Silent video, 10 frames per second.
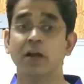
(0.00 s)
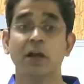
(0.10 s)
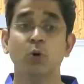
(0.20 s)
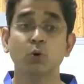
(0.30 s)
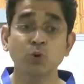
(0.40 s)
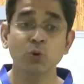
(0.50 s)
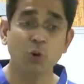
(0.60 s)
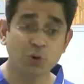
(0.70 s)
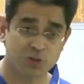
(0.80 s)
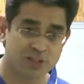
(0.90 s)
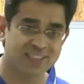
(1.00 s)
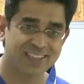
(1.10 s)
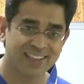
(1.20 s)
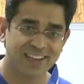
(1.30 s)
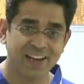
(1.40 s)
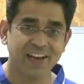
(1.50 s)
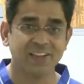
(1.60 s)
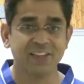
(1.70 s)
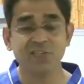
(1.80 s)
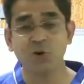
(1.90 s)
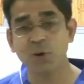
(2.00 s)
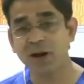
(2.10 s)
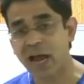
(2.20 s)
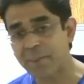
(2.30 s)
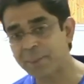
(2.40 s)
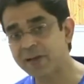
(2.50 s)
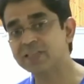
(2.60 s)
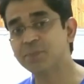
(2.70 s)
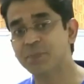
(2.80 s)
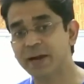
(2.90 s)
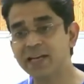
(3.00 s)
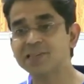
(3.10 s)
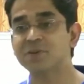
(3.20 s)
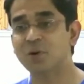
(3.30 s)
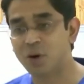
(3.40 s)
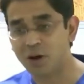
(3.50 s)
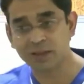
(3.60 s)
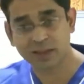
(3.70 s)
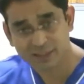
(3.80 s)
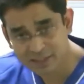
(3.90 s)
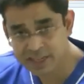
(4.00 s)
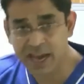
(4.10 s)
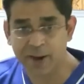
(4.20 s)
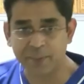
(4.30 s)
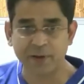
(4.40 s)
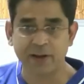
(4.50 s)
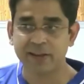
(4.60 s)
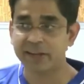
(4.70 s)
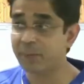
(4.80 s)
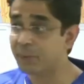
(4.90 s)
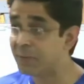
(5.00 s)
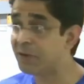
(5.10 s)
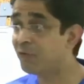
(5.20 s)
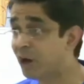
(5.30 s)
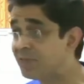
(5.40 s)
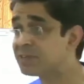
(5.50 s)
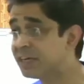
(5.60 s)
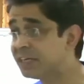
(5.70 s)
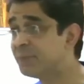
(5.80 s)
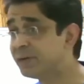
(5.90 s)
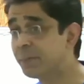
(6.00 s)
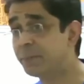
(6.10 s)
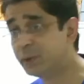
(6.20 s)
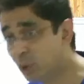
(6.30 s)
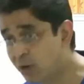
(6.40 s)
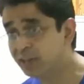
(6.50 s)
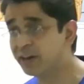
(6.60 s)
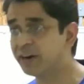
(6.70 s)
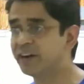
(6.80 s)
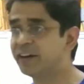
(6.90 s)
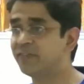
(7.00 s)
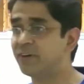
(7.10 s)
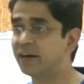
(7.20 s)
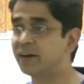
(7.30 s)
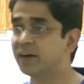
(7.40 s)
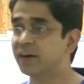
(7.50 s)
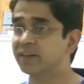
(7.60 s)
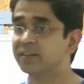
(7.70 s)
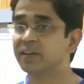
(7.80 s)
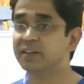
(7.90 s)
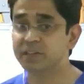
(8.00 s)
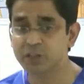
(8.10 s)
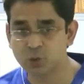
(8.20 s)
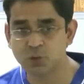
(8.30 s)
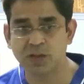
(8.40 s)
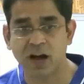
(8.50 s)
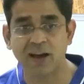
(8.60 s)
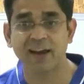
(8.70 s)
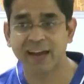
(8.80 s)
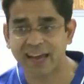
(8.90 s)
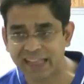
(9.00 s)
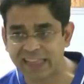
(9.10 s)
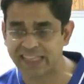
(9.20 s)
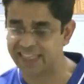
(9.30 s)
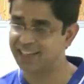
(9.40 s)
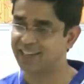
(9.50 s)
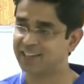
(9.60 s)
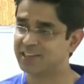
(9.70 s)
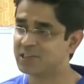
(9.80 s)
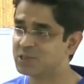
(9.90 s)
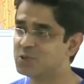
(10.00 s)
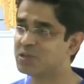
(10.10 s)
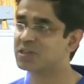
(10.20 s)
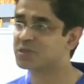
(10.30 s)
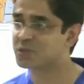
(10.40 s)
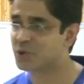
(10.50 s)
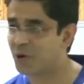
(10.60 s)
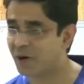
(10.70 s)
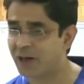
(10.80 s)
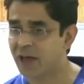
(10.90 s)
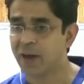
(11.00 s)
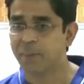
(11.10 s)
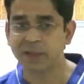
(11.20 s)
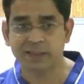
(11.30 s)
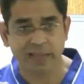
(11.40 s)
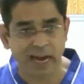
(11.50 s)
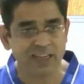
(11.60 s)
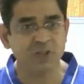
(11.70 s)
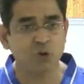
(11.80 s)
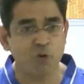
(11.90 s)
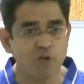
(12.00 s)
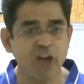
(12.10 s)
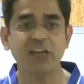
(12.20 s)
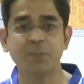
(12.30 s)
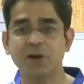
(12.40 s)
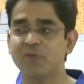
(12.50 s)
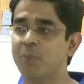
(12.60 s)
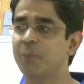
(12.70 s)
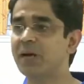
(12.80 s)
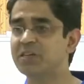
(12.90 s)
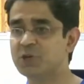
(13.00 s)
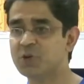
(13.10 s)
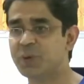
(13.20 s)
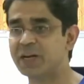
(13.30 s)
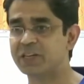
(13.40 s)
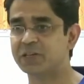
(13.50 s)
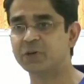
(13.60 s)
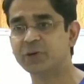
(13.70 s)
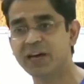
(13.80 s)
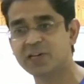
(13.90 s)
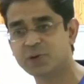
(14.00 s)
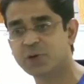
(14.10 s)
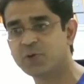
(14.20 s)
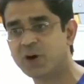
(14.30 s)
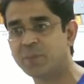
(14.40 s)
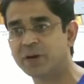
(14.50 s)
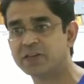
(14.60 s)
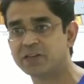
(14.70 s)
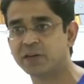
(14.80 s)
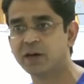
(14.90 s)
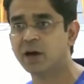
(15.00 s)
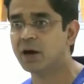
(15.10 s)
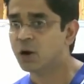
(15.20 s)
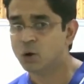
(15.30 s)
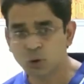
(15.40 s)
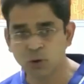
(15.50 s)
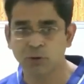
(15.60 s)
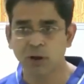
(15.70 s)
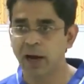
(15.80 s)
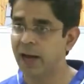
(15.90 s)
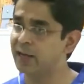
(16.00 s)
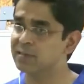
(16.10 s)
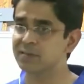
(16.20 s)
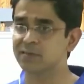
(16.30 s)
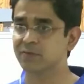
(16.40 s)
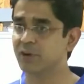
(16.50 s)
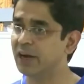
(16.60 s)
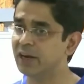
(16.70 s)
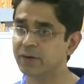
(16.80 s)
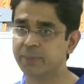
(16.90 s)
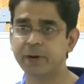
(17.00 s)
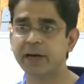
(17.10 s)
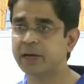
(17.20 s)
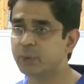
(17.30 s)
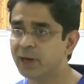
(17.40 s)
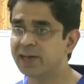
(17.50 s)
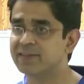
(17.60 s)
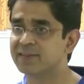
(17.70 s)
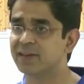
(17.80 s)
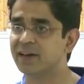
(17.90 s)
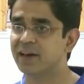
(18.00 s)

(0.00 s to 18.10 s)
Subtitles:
Now who knows? This overlap is based on the concept that maybe 5 centimeter beyond the hernia defect, the tissues are healthy, the tissues are strong. But that is so variable from patient to patient. Today I showed you one patient who has failed repair twice.